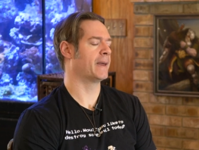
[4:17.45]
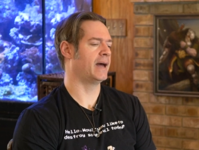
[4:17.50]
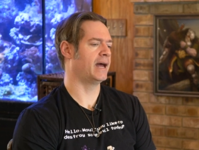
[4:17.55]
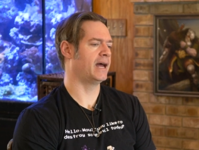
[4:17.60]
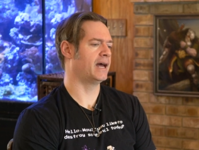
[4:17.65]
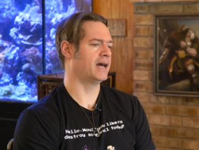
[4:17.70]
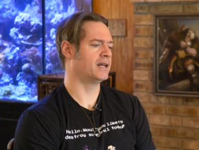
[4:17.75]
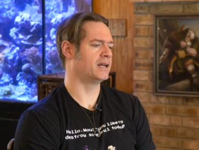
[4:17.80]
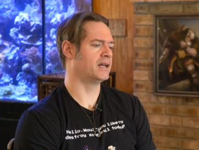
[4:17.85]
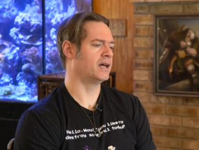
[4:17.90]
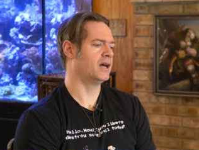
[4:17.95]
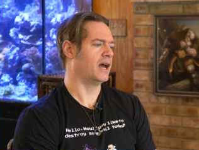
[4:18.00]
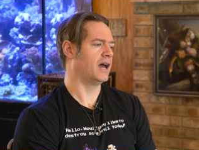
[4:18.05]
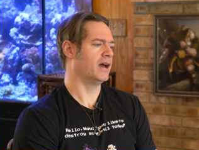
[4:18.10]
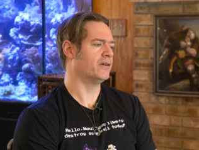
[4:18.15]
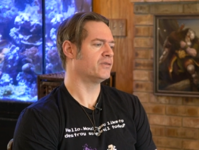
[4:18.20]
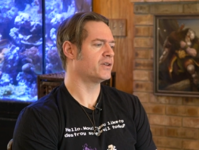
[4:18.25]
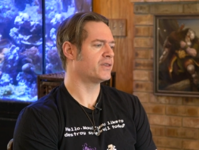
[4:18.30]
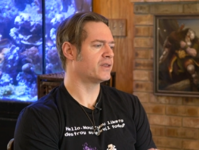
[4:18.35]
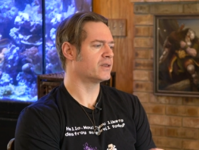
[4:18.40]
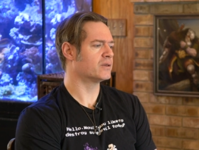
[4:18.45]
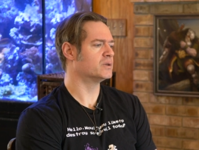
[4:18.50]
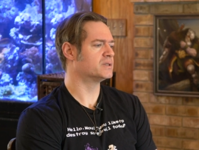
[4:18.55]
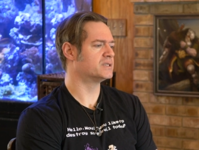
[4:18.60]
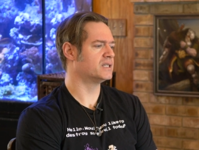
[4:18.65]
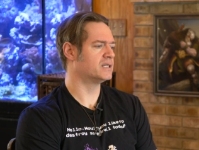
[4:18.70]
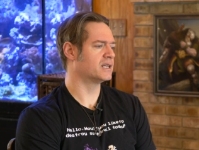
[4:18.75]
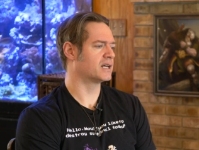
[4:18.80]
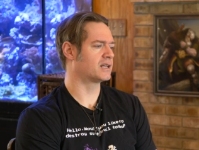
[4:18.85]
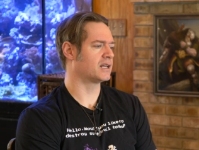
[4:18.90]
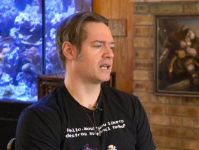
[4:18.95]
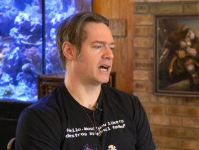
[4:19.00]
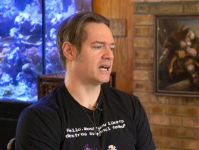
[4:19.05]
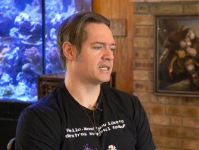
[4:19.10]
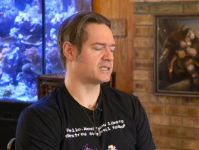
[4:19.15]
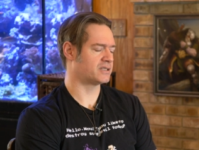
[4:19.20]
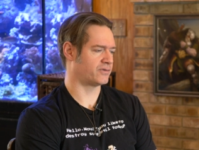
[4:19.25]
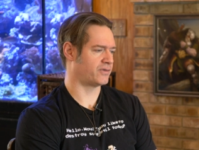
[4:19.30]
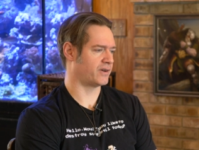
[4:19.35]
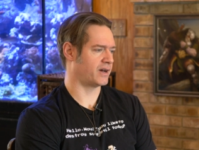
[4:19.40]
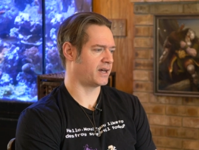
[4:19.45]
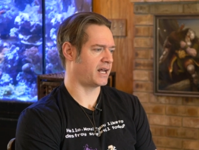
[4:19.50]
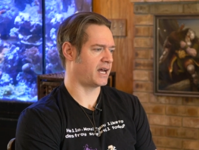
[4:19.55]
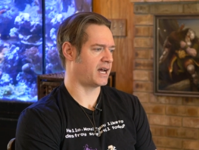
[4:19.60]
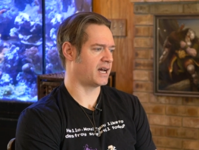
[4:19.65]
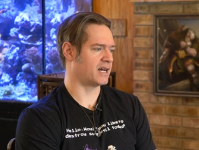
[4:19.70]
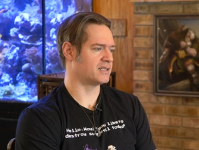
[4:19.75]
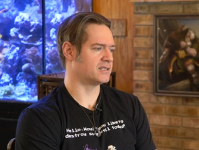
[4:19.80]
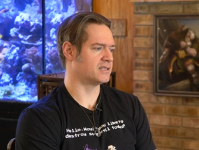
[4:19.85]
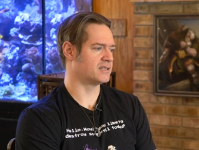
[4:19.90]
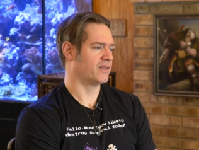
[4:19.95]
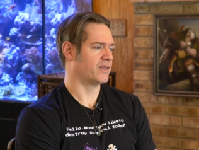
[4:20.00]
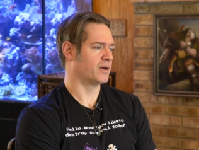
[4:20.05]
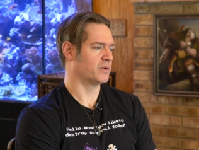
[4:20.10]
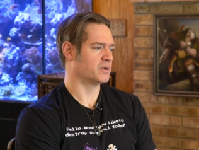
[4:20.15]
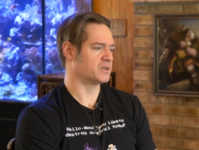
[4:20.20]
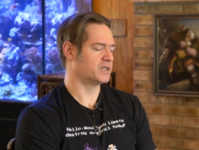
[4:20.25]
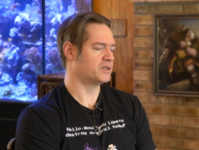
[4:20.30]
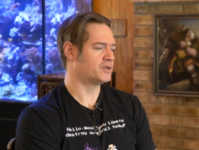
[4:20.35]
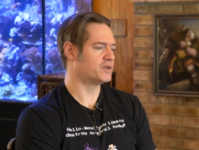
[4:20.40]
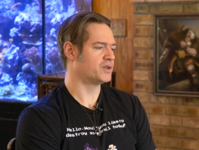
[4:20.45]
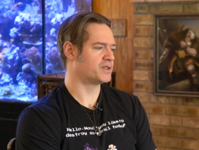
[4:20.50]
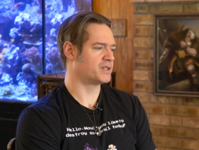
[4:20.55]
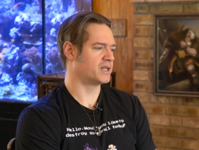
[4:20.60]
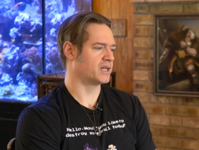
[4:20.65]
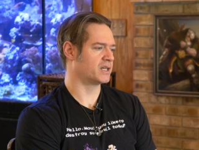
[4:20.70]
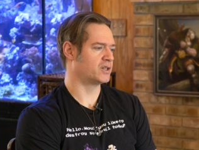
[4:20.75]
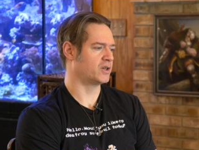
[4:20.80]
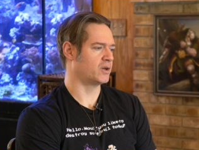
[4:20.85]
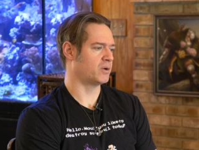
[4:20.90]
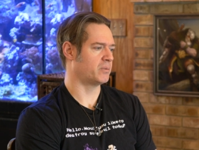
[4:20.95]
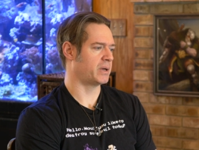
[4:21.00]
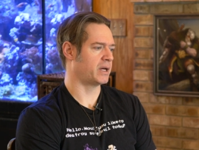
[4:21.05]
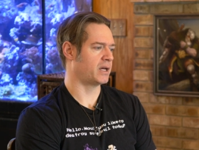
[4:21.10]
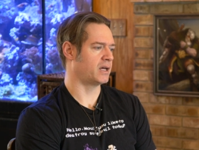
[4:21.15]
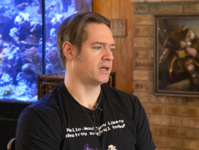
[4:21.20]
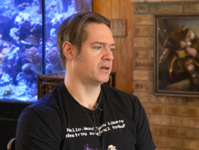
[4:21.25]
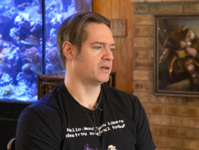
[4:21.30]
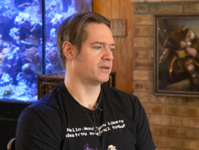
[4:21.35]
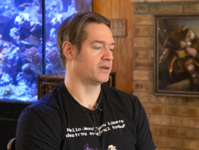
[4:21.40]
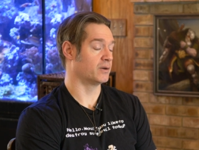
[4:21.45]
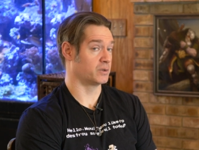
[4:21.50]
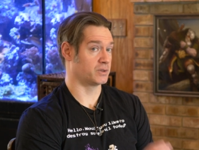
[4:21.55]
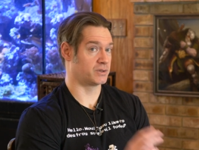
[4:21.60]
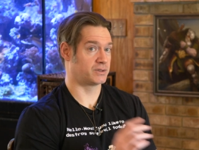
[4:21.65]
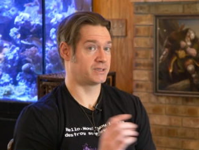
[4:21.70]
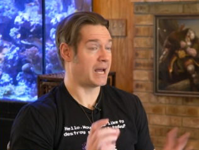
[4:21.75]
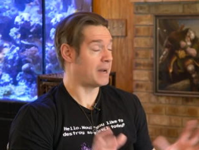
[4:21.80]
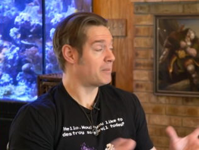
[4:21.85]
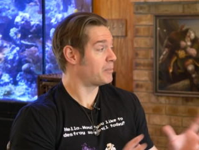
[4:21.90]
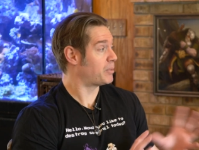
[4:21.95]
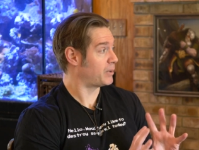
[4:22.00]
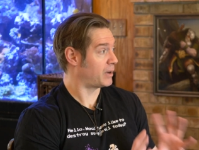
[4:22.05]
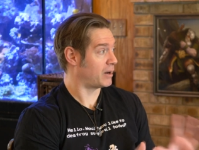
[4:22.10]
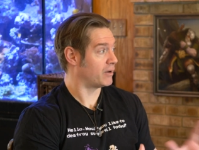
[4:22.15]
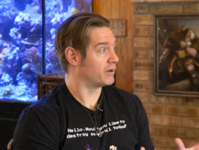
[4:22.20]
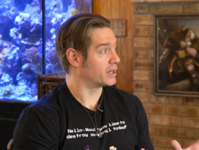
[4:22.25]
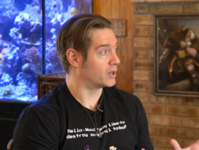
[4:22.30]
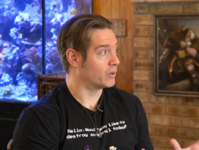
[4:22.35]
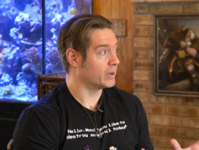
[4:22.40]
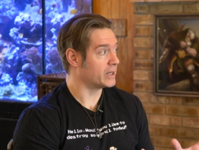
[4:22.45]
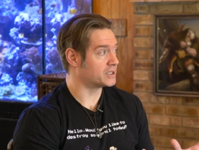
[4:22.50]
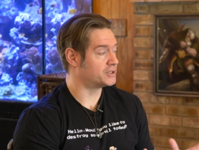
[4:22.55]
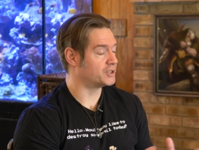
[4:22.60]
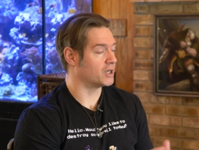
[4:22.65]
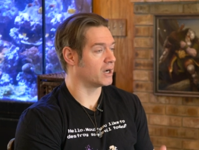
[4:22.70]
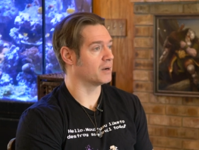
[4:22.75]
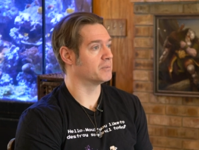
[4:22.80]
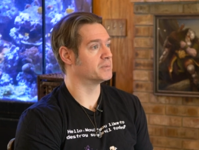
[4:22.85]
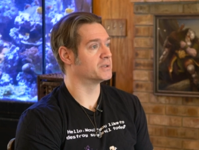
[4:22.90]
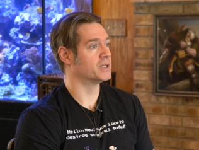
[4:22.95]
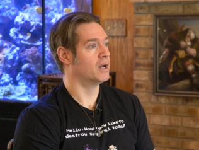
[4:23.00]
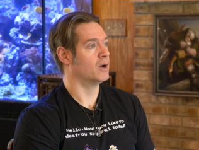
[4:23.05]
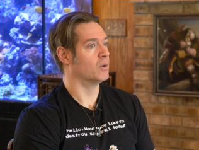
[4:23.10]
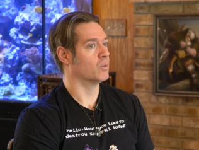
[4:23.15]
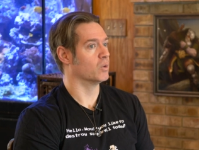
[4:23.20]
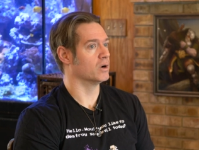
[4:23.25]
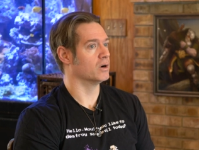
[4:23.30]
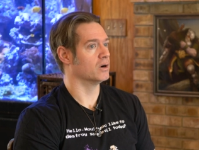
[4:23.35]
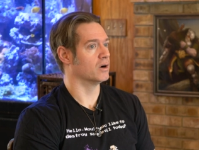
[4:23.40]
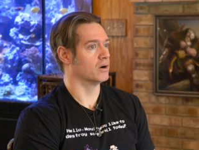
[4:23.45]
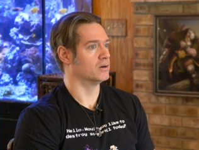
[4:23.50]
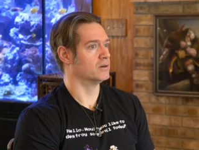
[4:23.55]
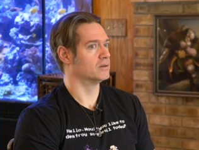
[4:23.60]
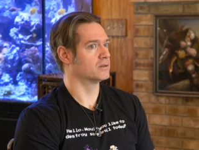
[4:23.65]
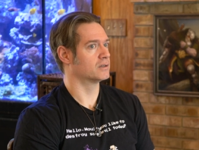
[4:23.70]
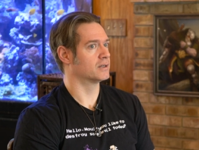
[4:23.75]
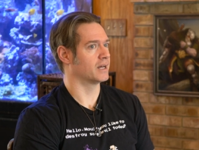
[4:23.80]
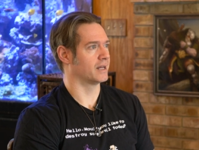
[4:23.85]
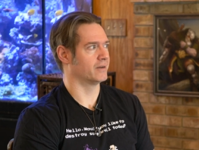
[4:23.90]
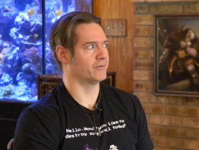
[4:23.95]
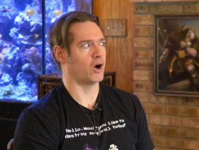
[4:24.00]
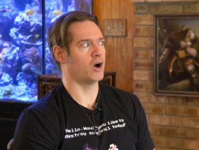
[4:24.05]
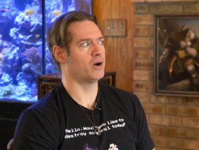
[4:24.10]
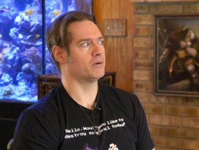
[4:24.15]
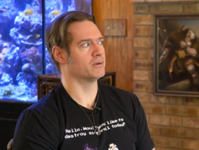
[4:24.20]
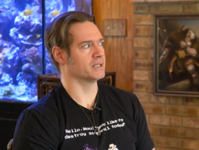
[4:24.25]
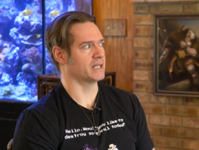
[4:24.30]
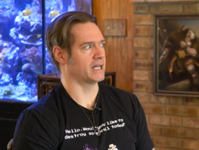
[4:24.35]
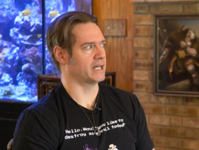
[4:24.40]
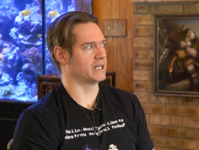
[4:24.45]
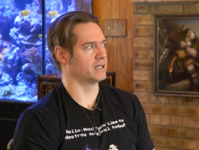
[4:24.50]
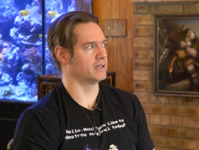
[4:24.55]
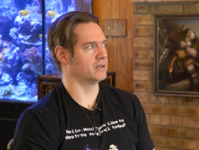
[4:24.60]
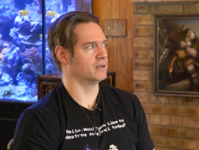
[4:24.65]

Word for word: And everything that was in the classified ads that was interesting to me, that was temporary quick jobs, were kind of art related.